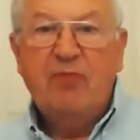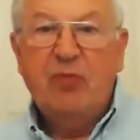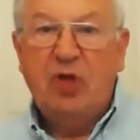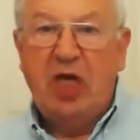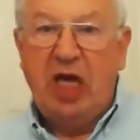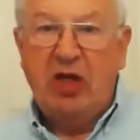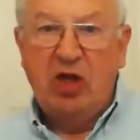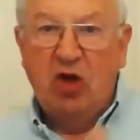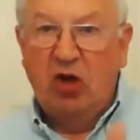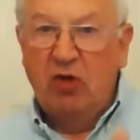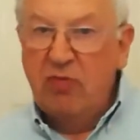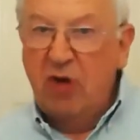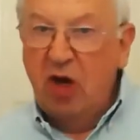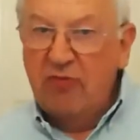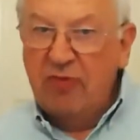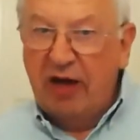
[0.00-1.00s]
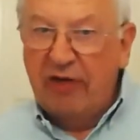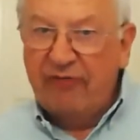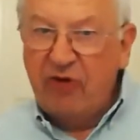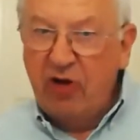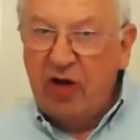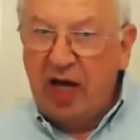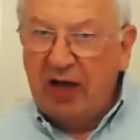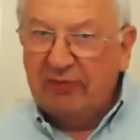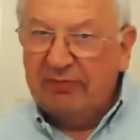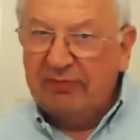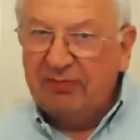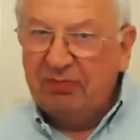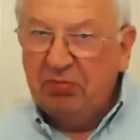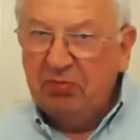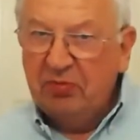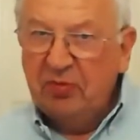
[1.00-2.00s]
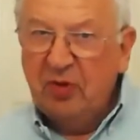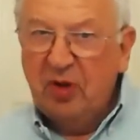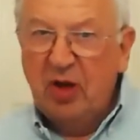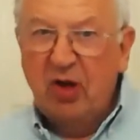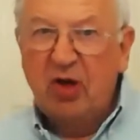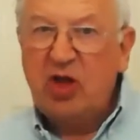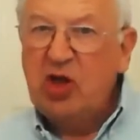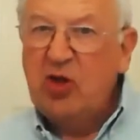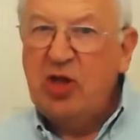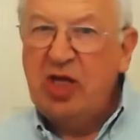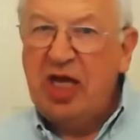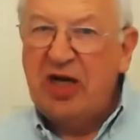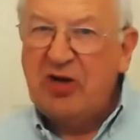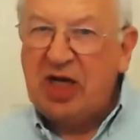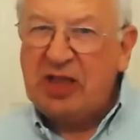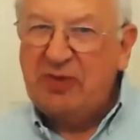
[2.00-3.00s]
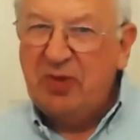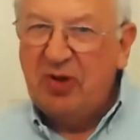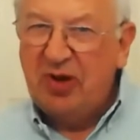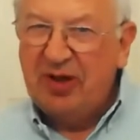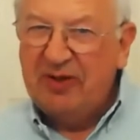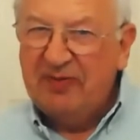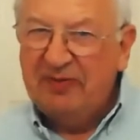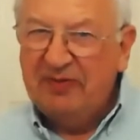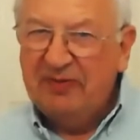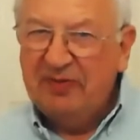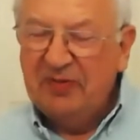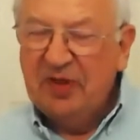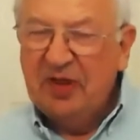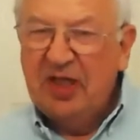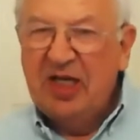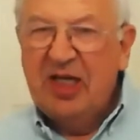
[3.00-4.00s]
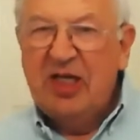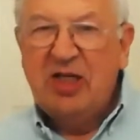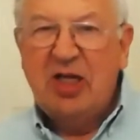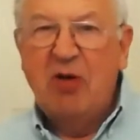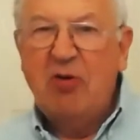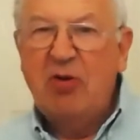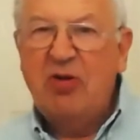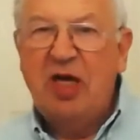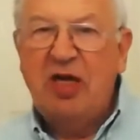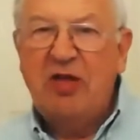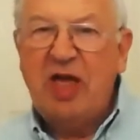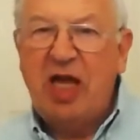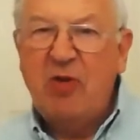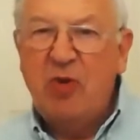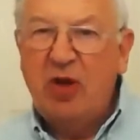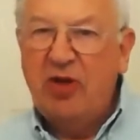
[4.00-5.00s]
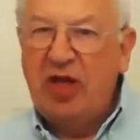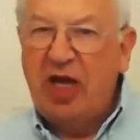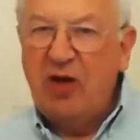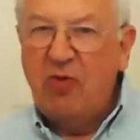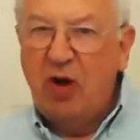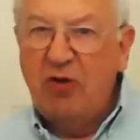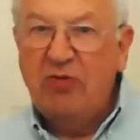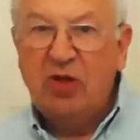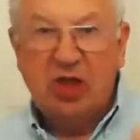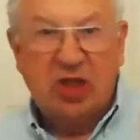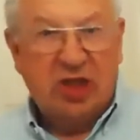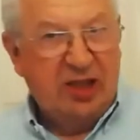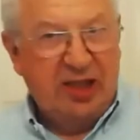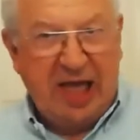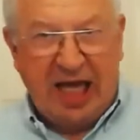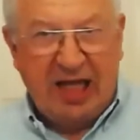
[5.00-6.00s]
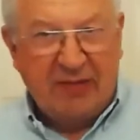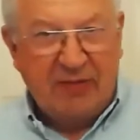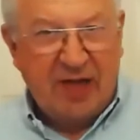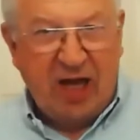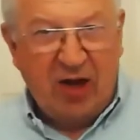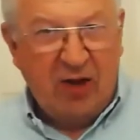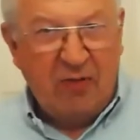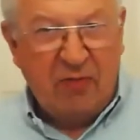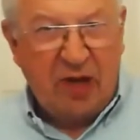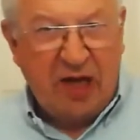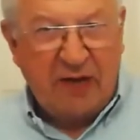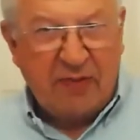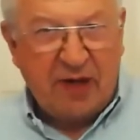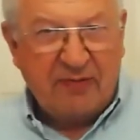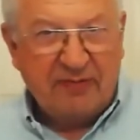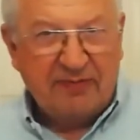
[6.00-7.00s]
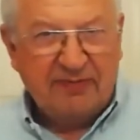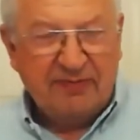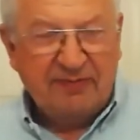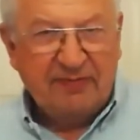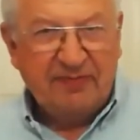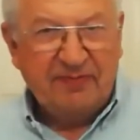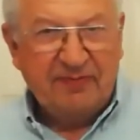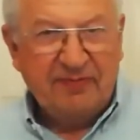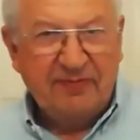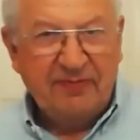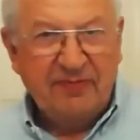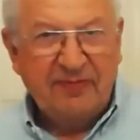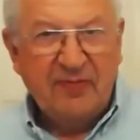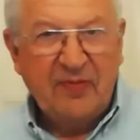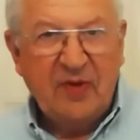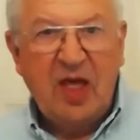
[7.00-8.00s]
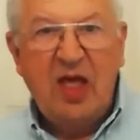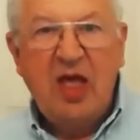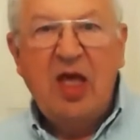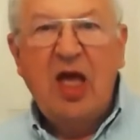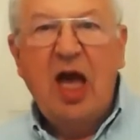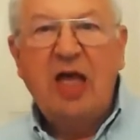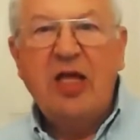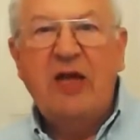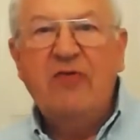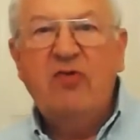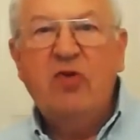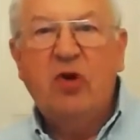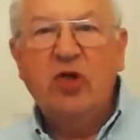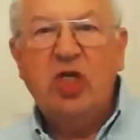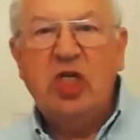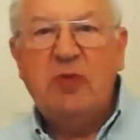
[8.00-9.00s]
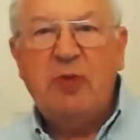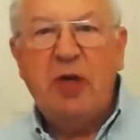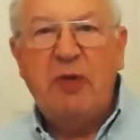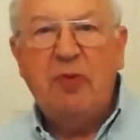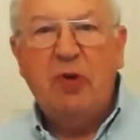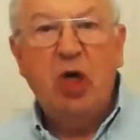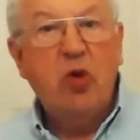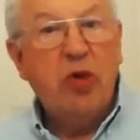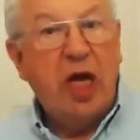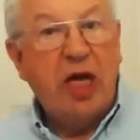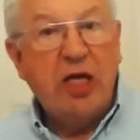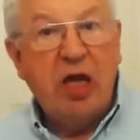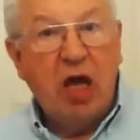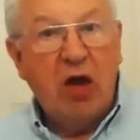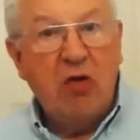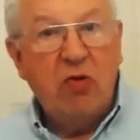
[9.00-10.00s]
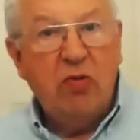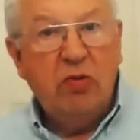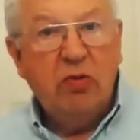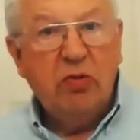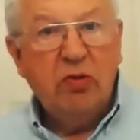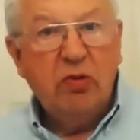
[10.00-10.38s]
get the old mobile phone out, look through the address book. Don't think they will, they won't, just get them down on paper. And then, of course, it's people who they know,